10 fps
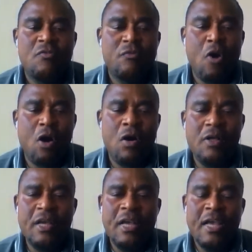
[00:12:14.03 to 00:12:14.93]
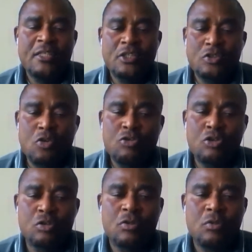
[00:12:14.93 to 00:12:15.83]
for a
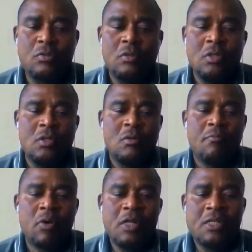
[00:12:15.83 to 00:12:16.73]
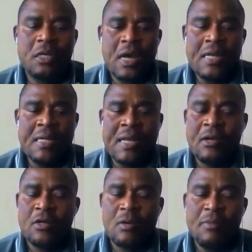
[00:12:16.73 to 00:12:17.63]
social, political, and
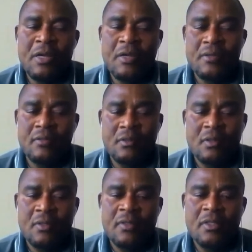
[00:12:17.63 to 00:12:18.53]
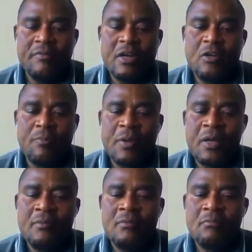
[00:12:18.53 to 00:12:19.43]
economic
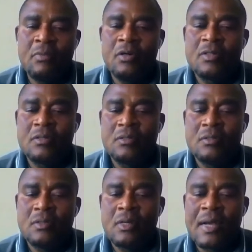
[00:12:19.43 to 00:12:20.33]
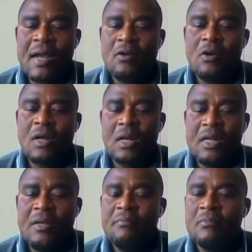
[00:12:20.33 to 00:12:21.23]
development, but cannot
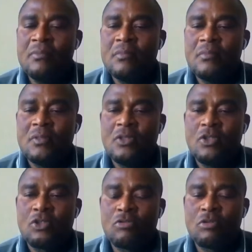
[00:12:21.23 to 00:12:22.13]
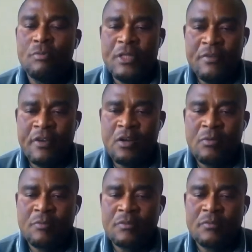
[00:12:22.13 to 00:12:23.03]
claim to be
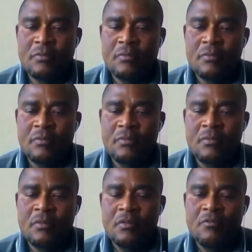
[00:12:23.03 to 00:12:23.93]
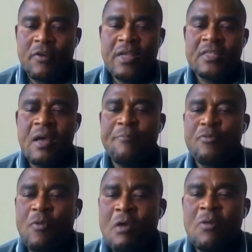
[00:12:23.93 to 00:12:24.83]
developed. For
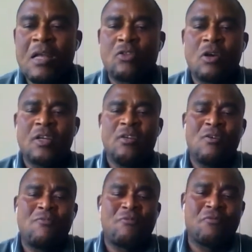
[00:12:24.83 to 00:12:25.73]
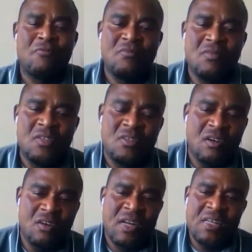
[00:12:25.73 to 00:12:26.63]
example, when we are talking of
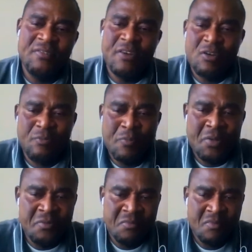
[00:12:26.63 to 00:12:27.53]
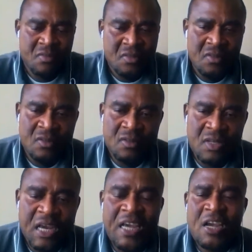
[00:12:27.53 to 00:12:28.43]
underdevelopment,
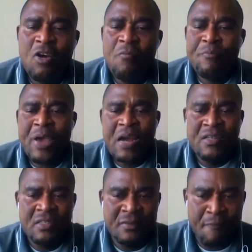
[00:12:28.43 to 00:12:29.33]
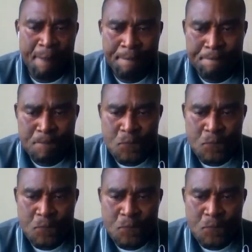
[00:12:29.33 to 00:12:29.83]
in comparison,